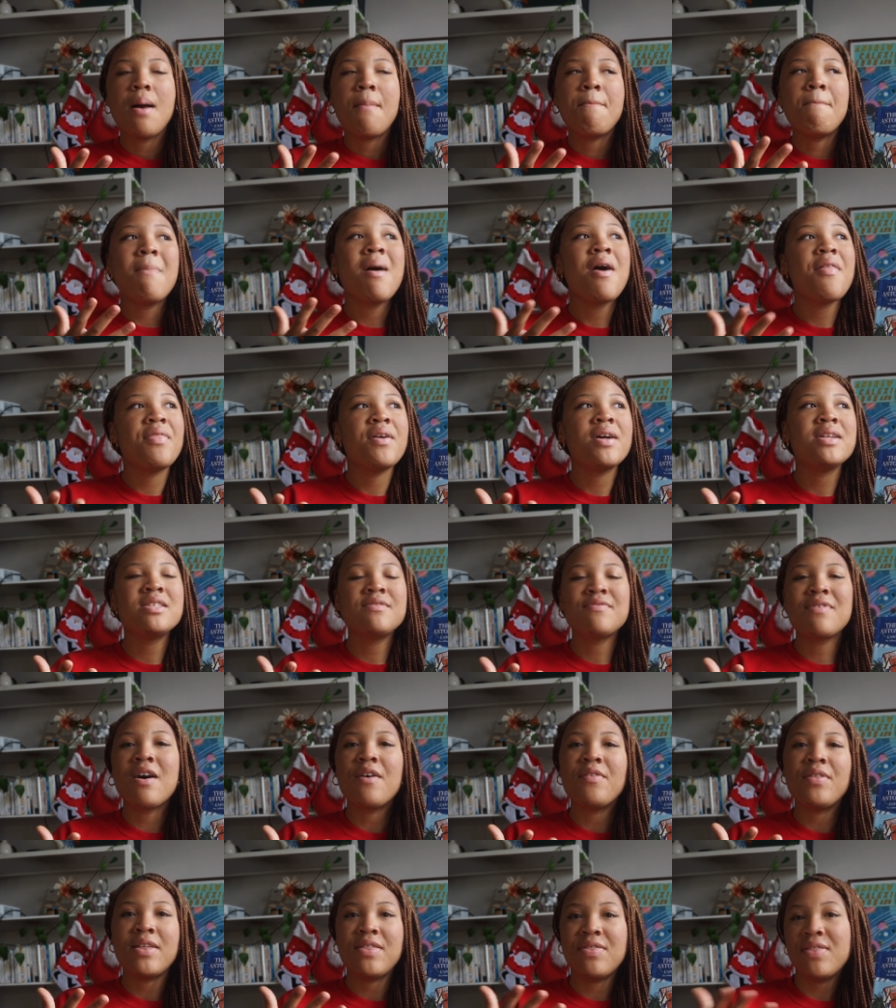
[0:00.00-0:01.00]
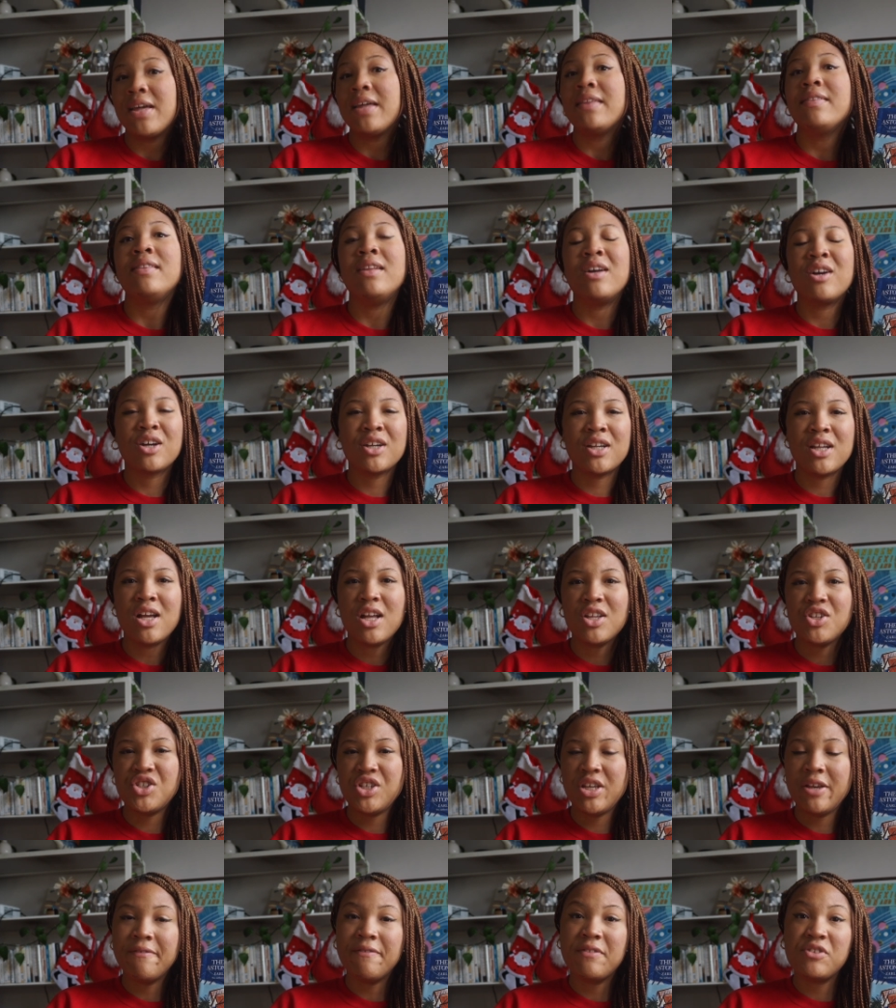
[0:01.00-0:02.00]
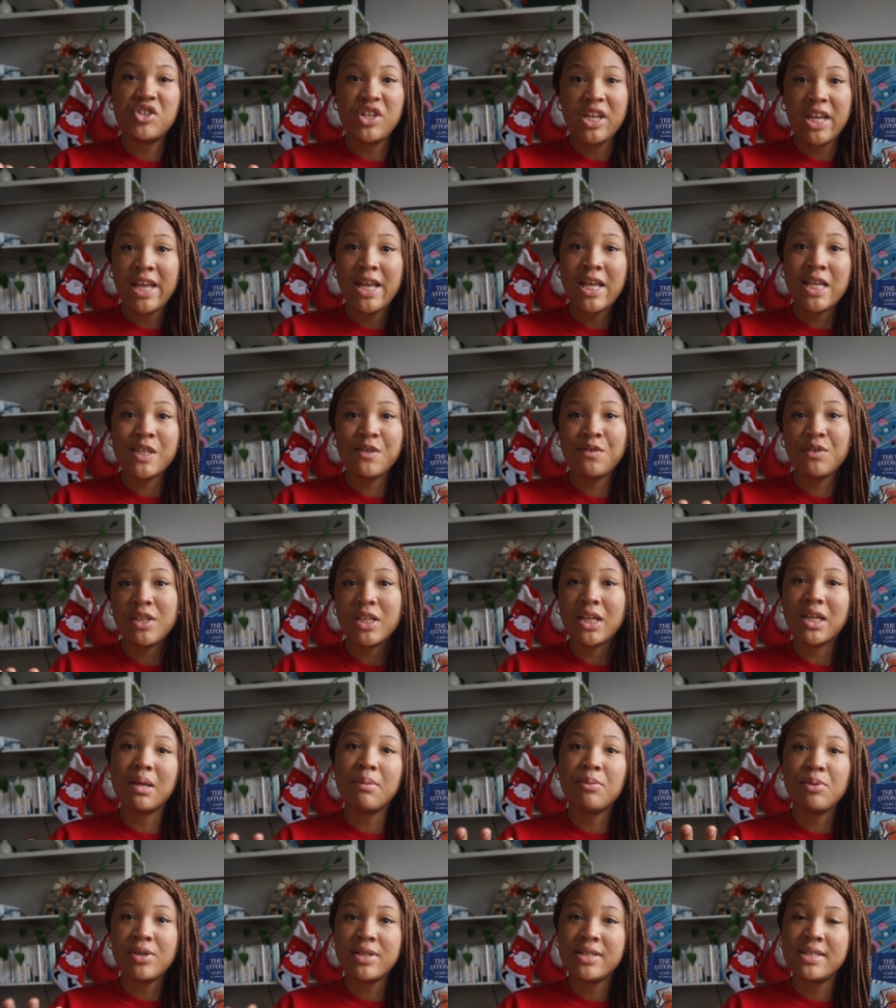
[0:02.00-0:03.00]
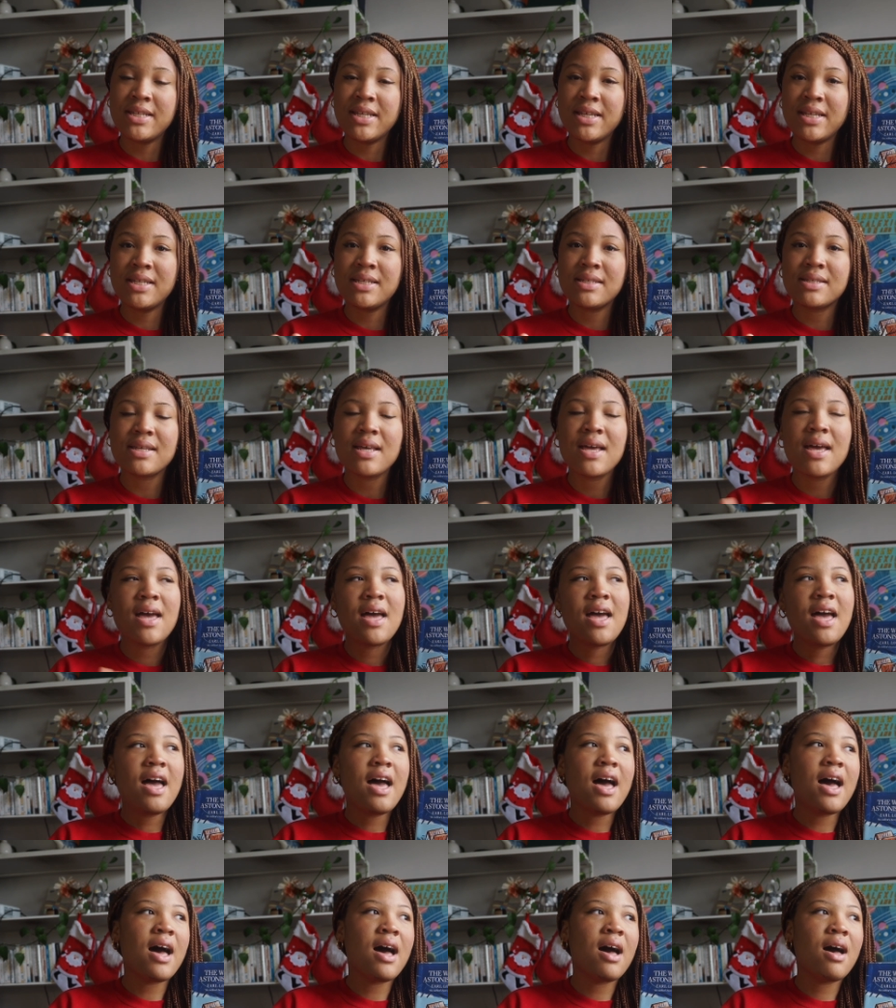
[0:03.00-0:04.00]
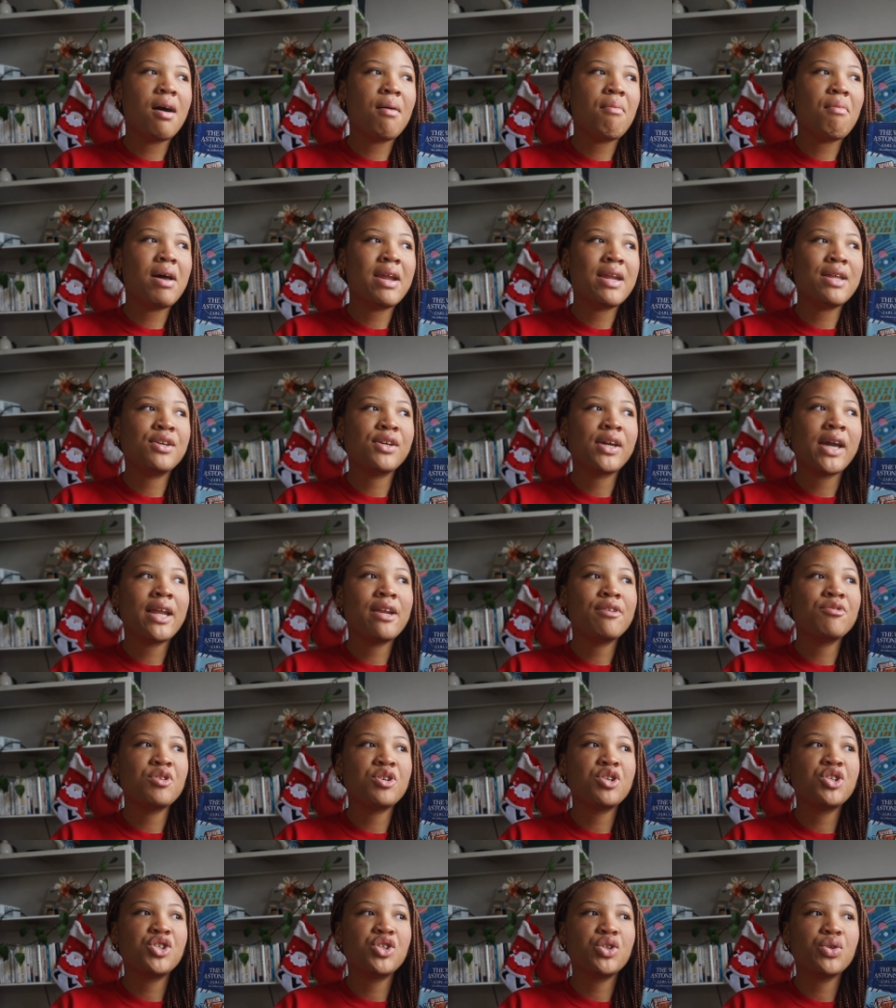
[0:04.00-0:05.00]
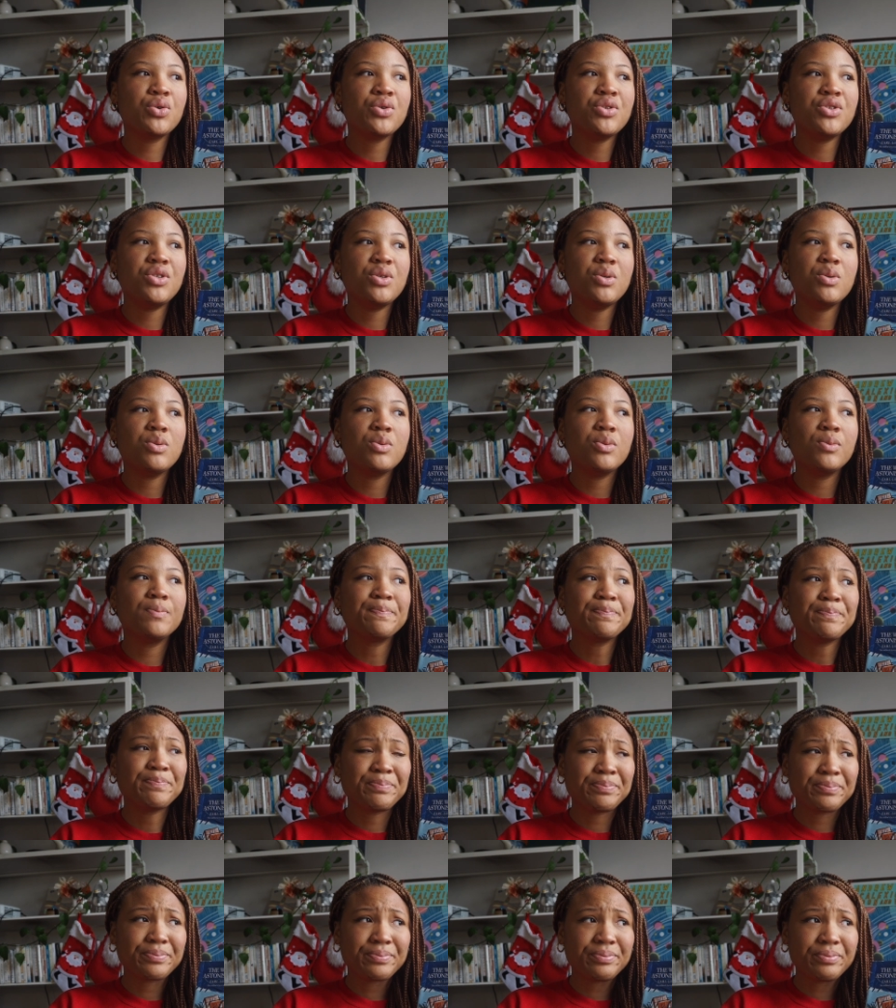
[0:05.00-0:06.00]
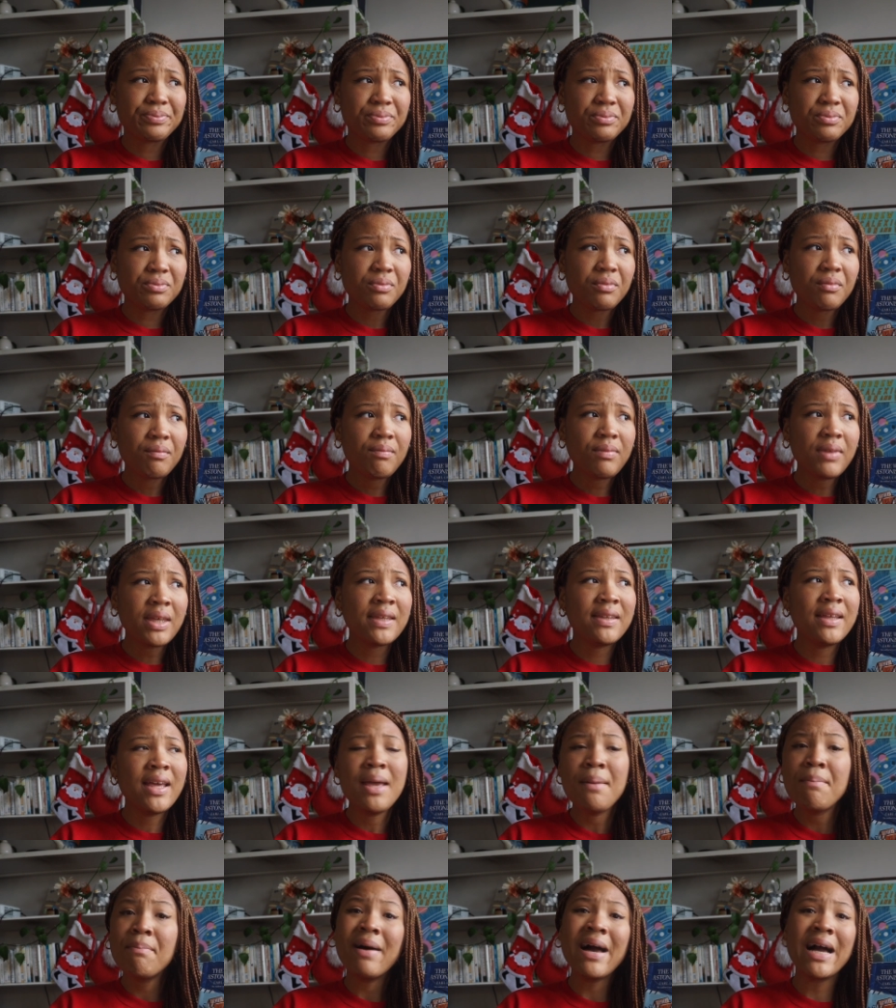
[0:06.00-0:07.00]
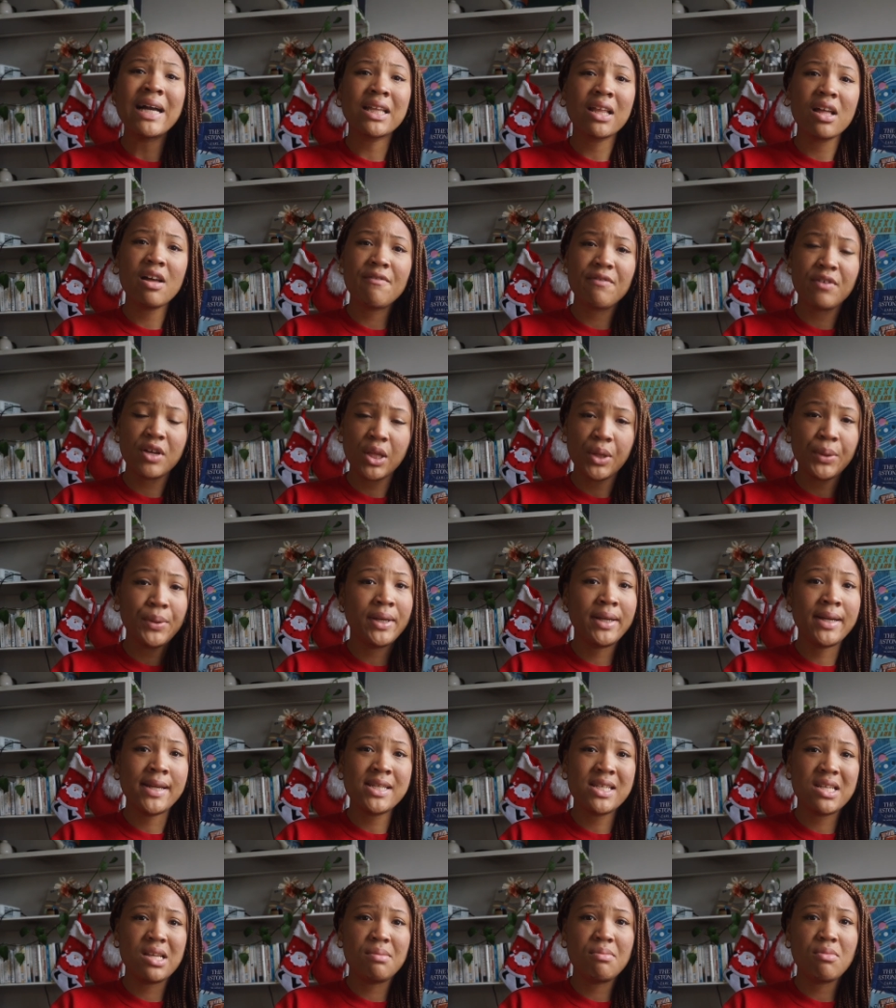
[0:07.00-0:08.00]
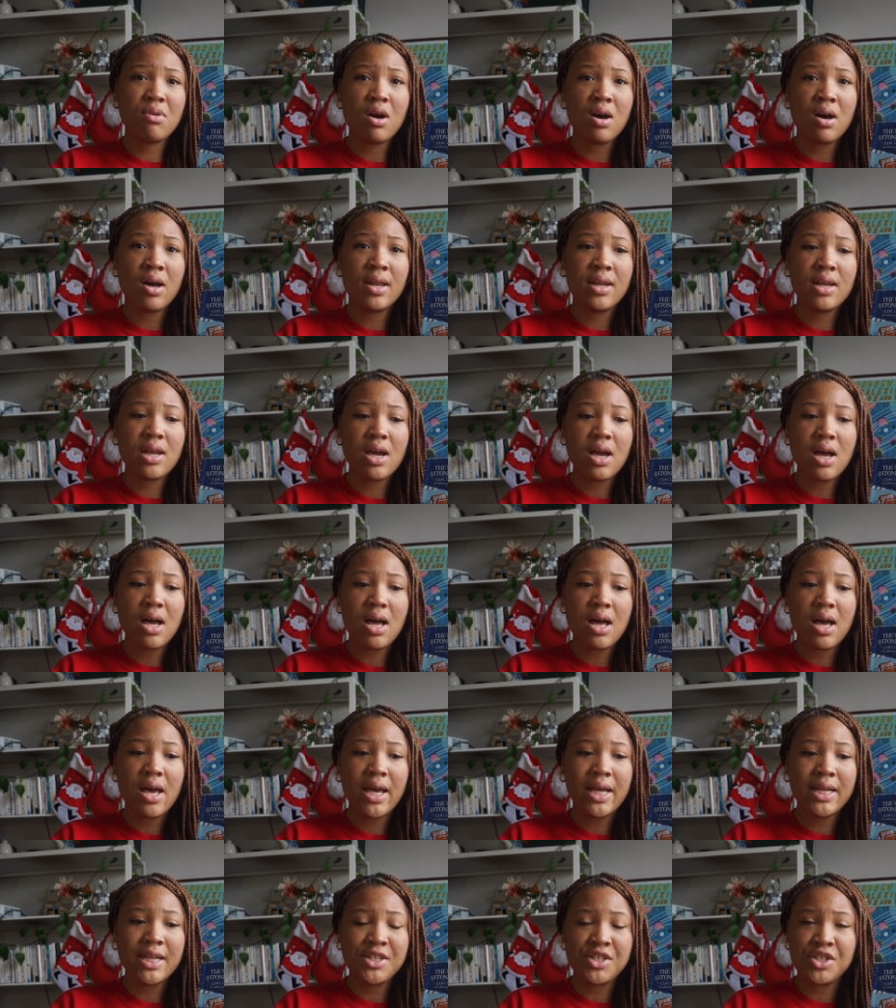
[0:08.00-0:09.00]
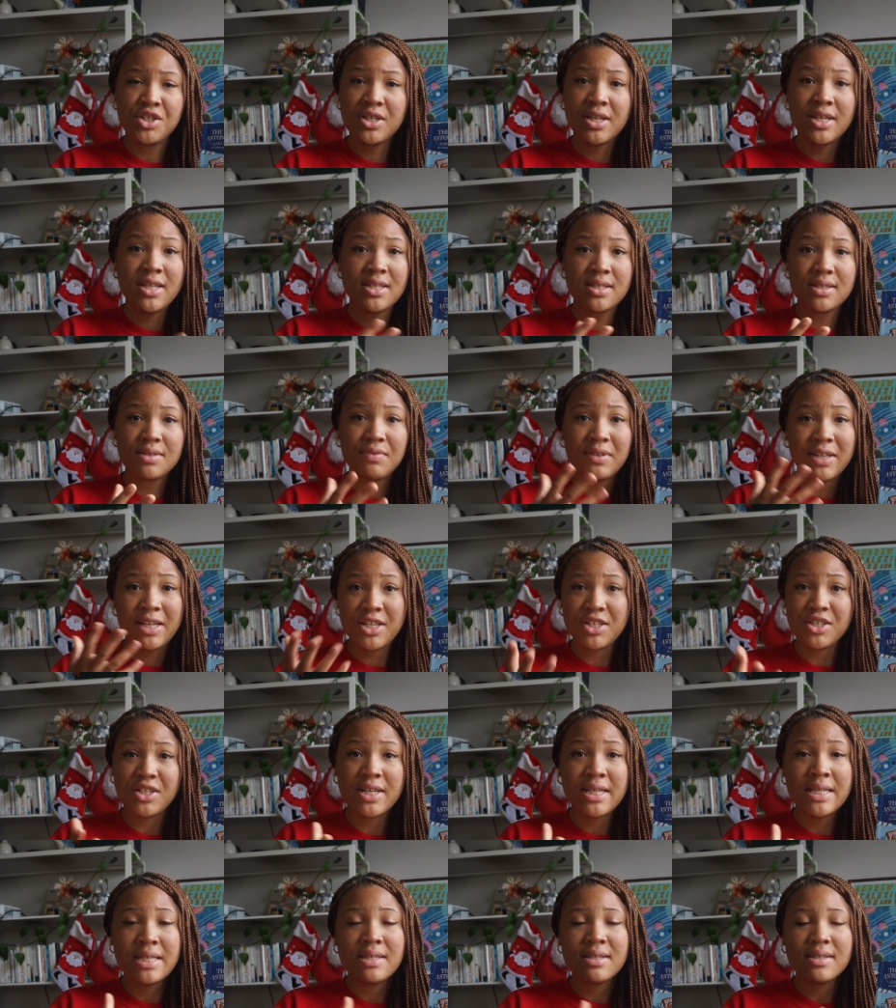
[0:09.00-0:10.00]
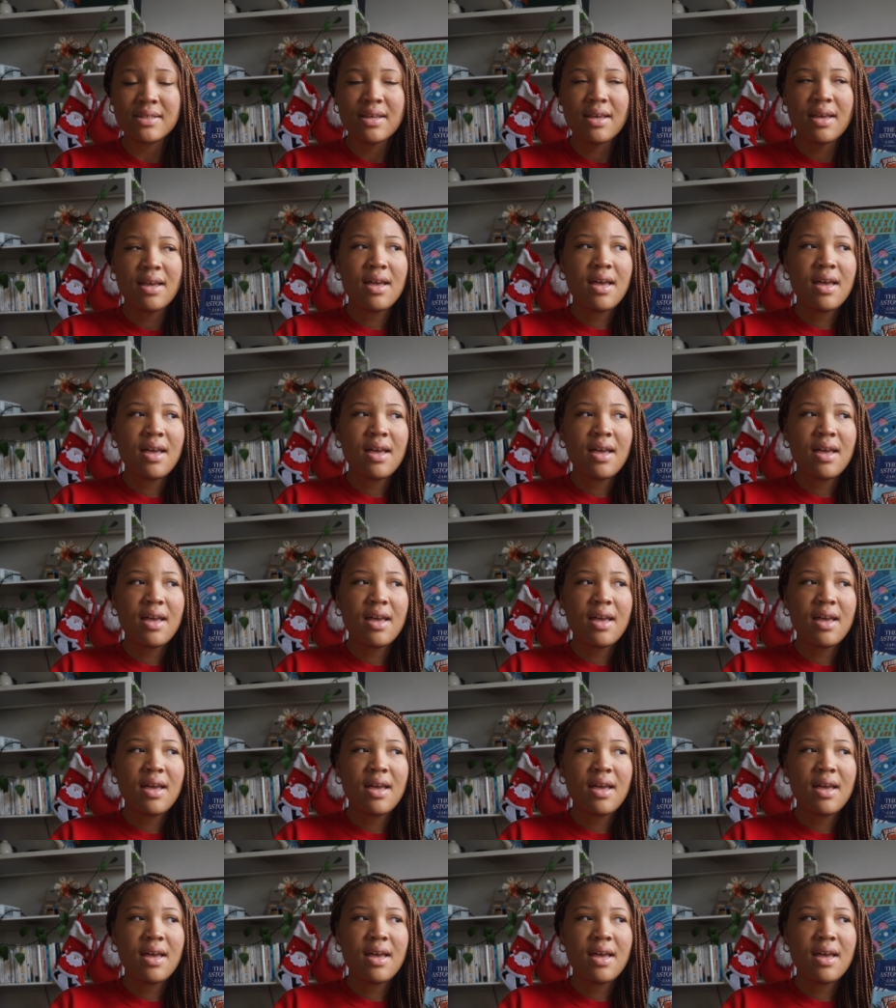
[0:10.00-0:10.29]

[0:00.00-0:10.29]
methods of how they think they're gonna achieve change for their communities. And it kind of just shows you the impact of colonialism on indigenous religions.